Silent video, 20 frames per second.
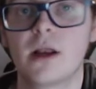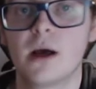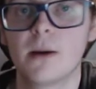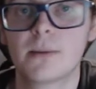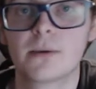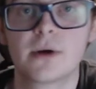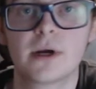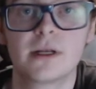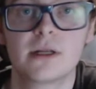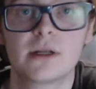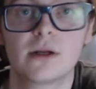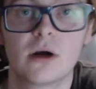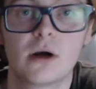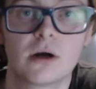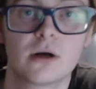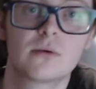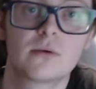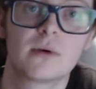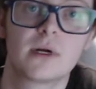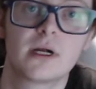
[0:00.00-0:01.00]
an upgrade in
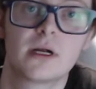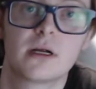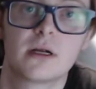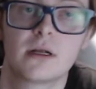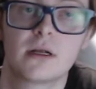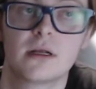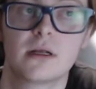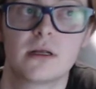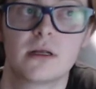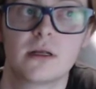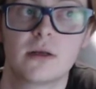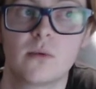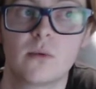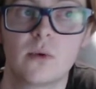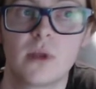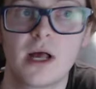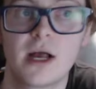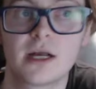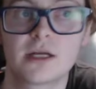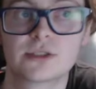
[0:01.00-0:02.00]
hardware
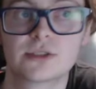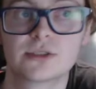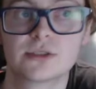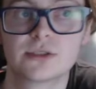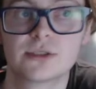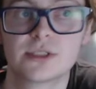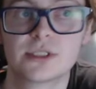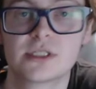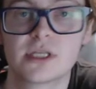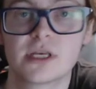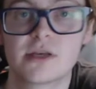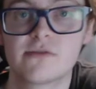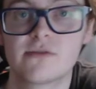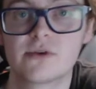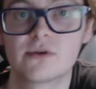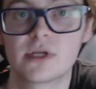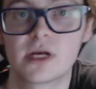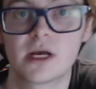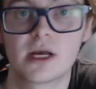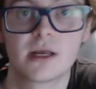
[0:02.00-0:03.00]
will actually save
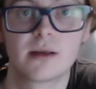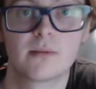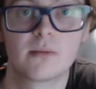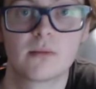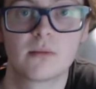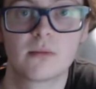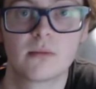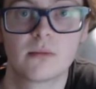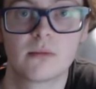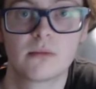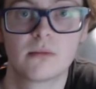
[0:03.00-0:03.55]
you time.